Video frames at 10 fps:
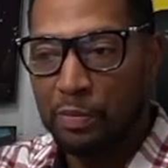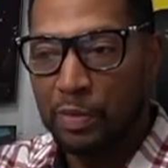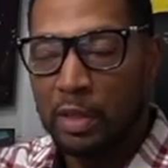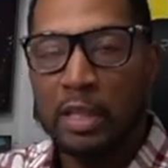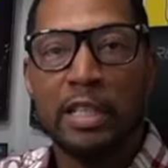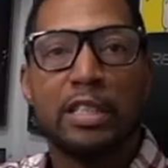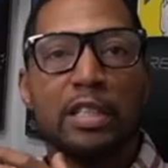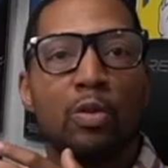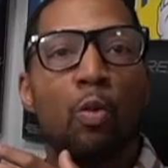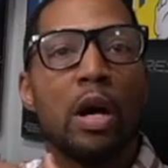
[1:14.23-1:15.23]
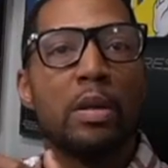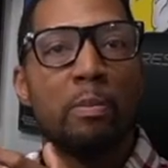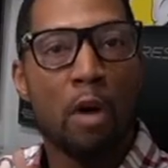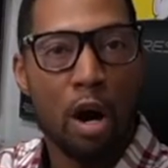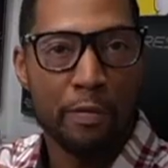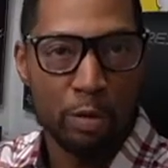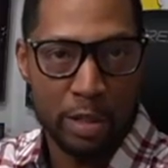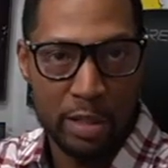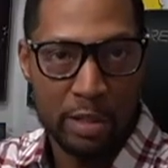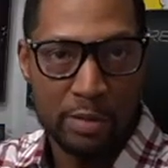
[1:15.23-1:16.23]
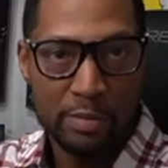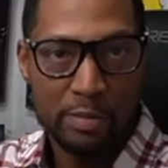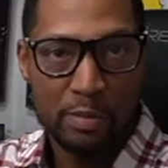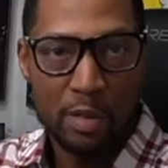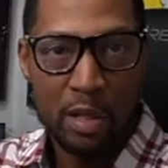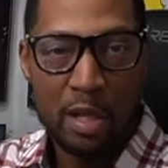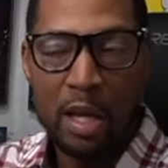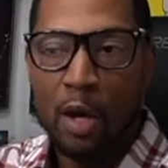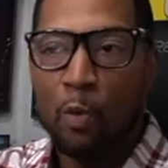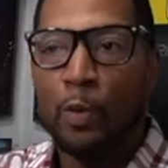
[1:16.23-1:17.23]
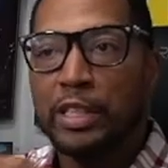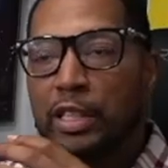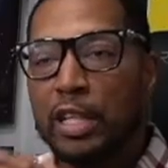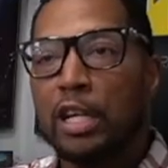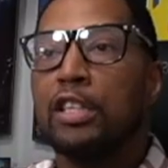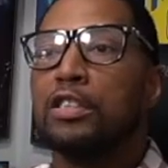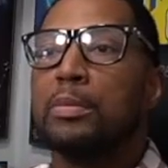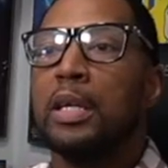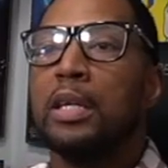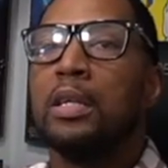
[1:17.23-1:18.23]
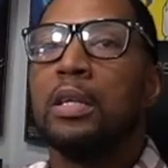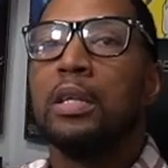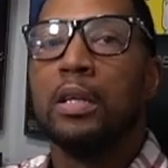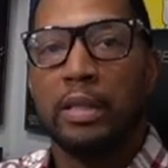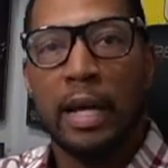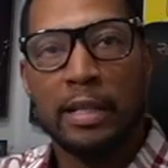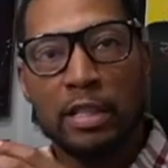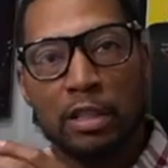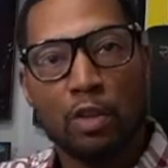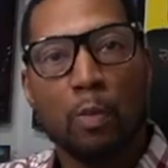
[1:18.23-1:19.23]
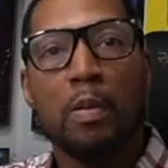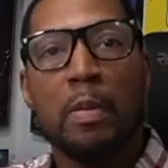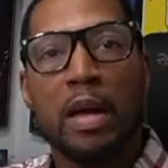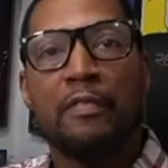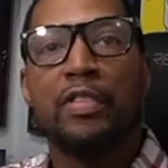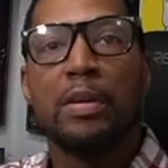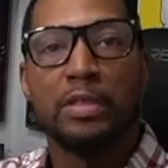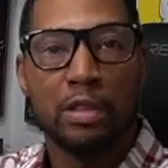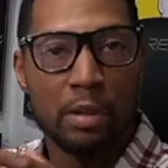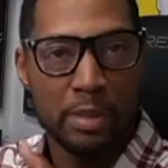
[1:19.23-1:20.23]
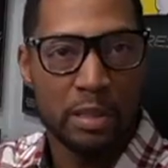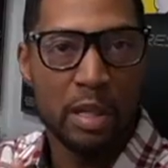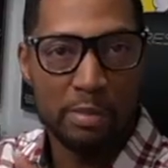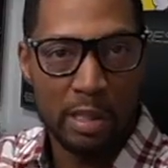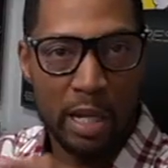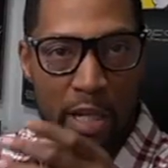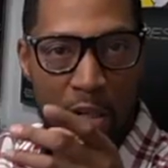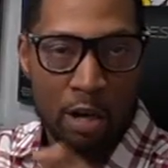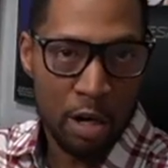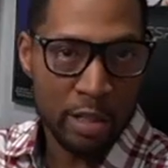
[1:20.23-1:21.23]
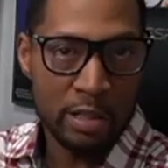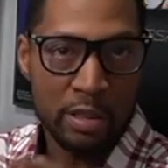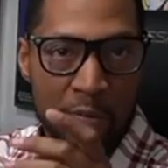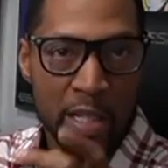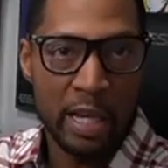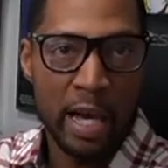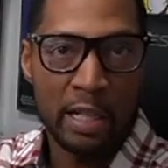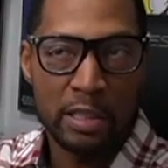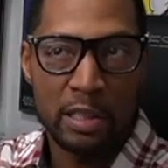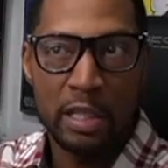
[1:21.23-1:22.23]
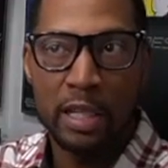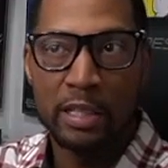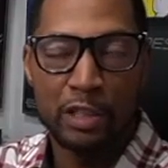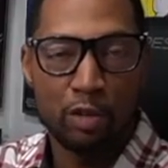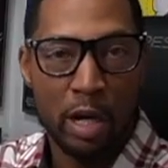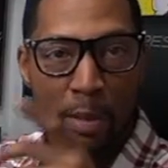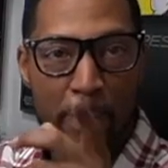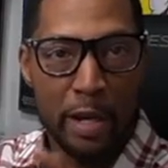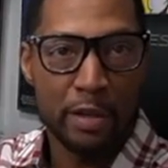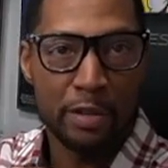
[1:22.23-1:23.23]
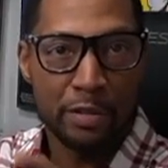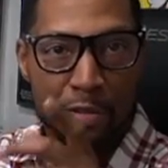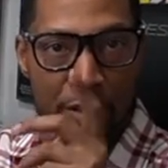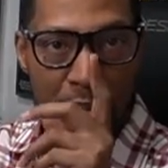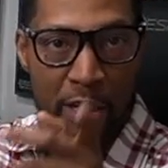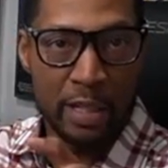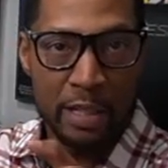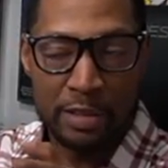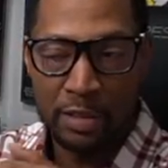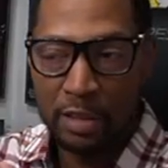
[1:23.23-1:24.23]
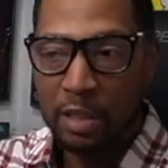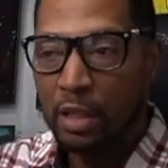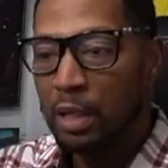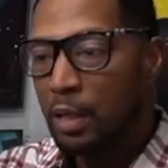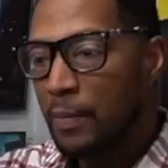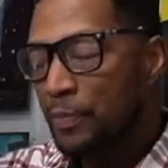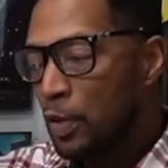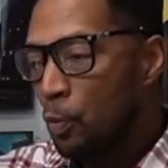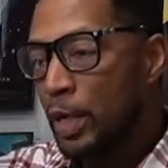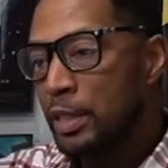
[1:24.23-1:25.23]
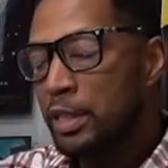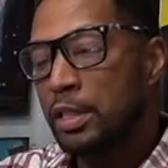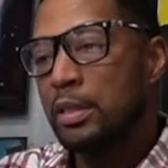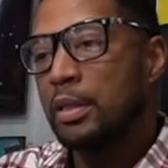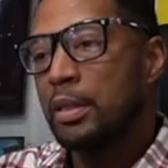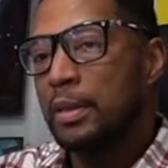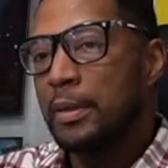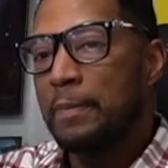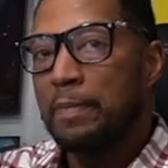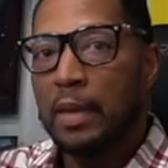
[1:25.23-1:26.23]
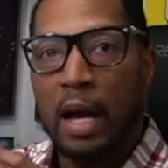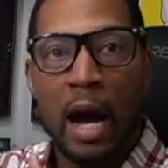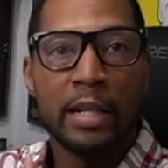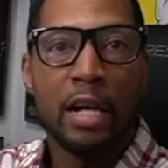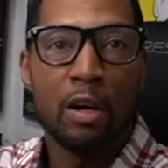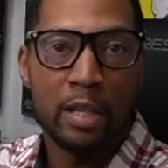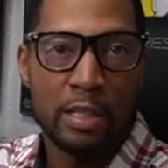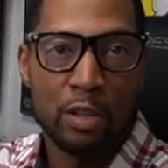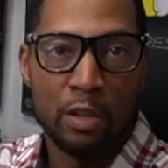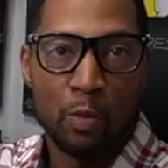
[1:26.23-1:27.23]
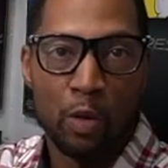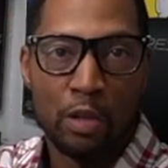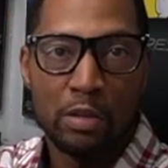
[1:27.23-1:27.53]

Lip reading: This is what Marvel did, which tells me that this Superman film is going to be something like Guardians of the Galaxy, and he's trying to pander to kids, which I doubt that's going to work,